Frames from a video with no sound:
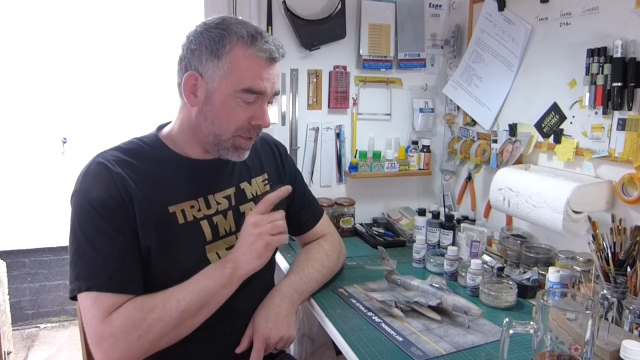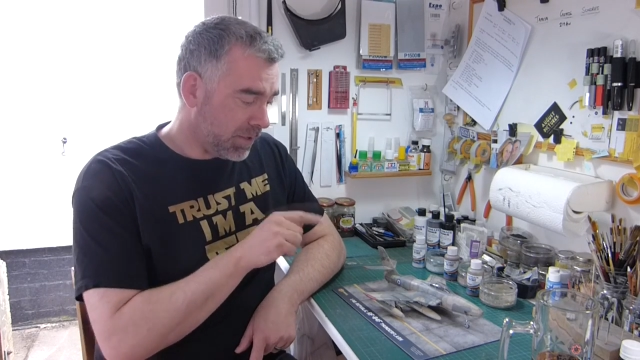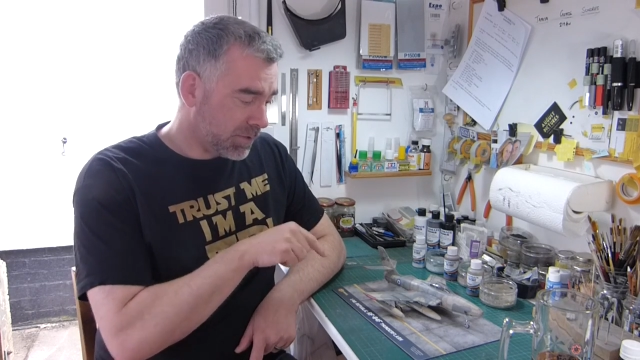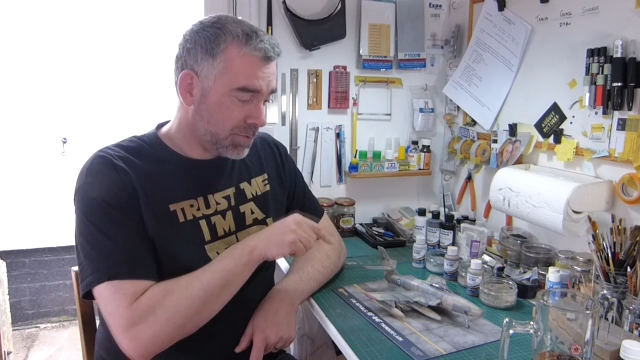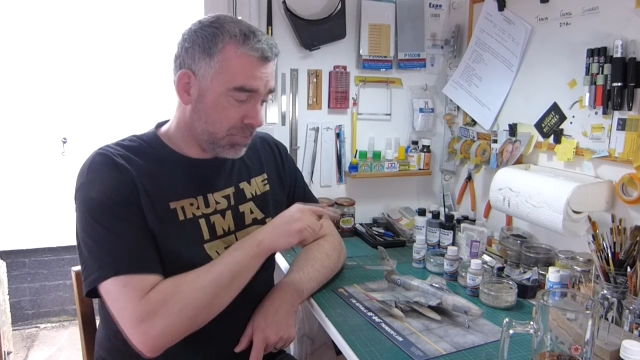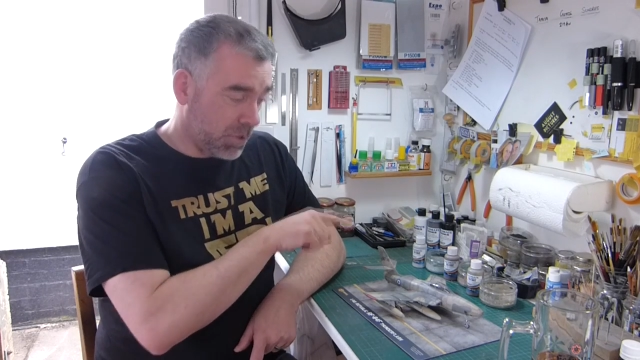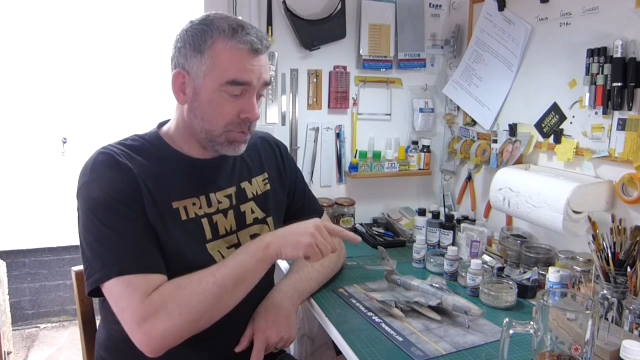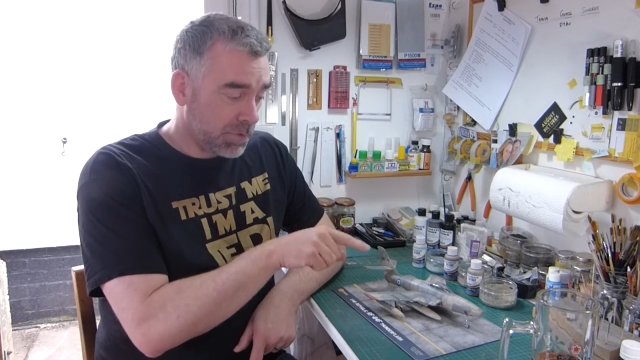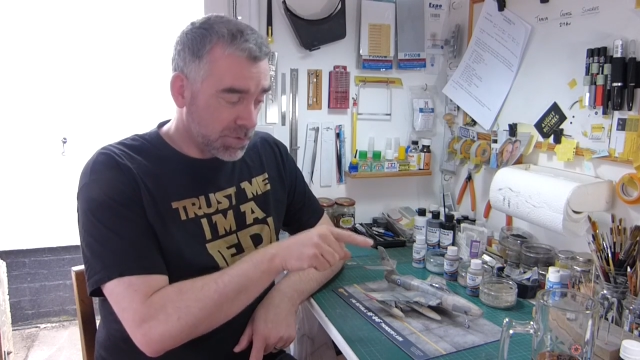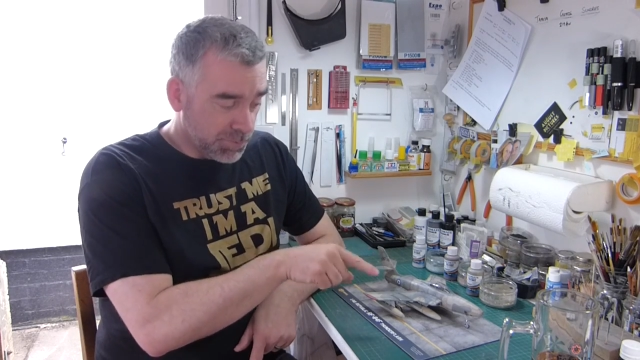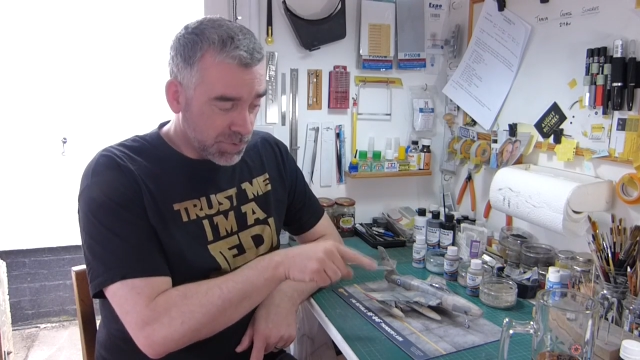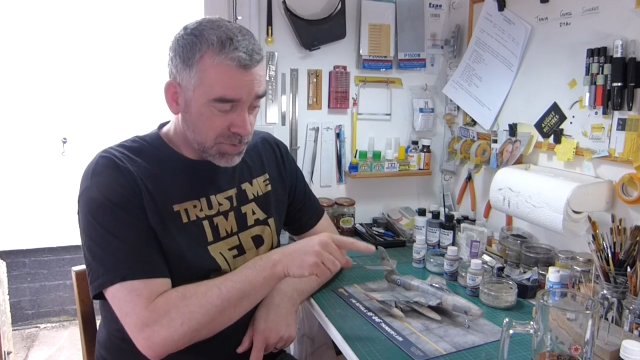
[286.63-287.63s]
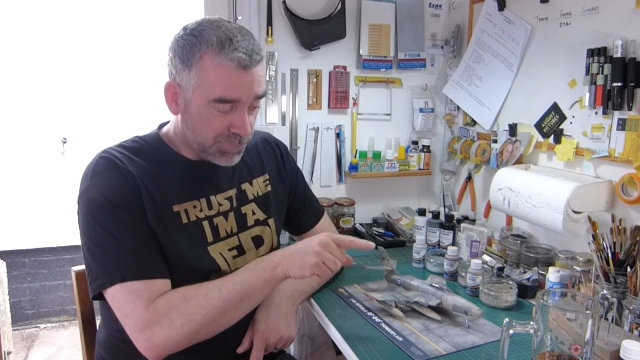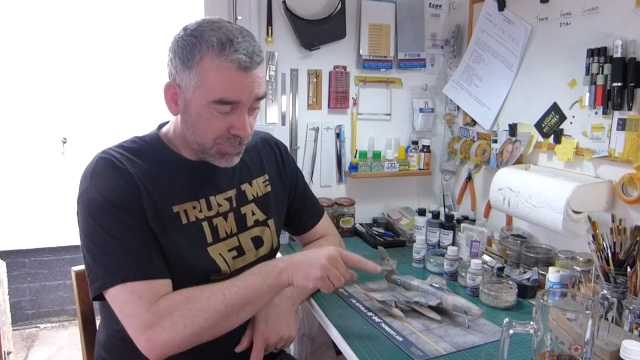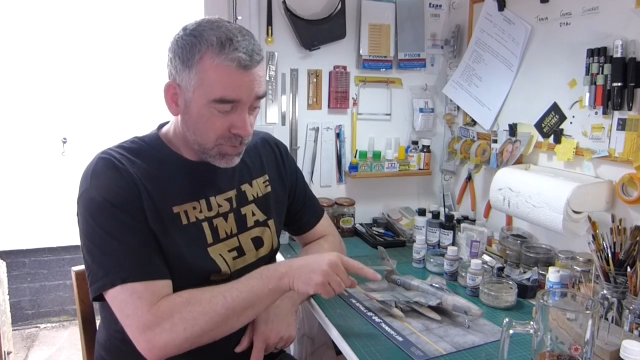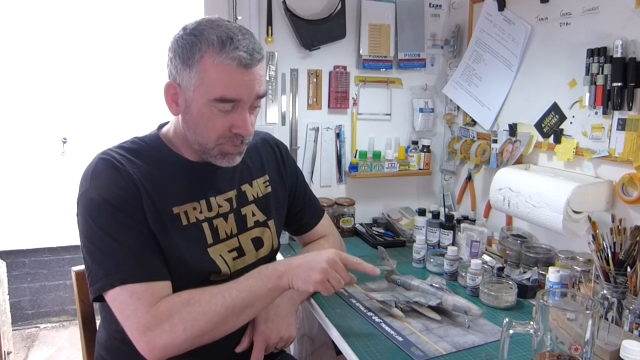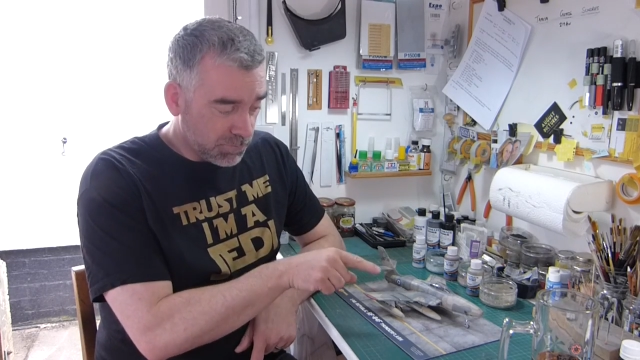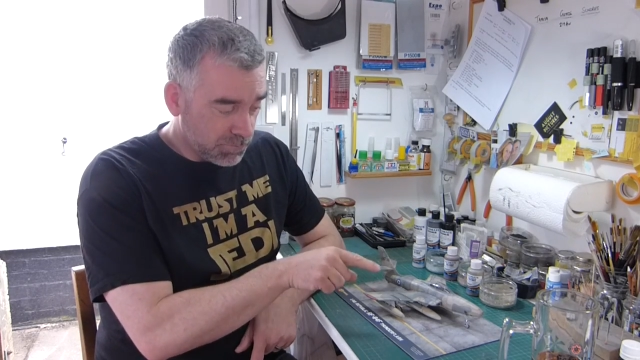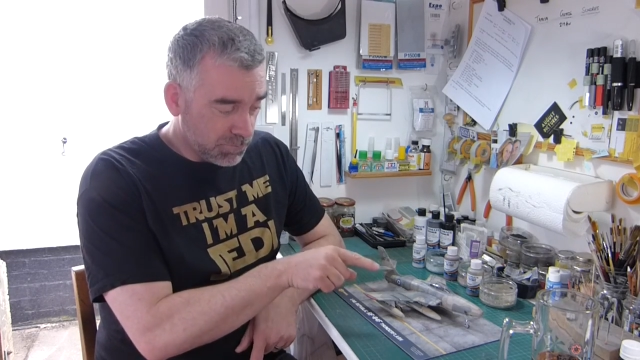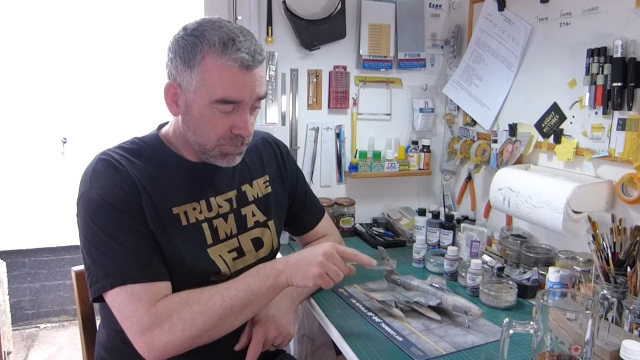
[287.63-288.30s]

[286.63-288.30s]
Well, not so much the front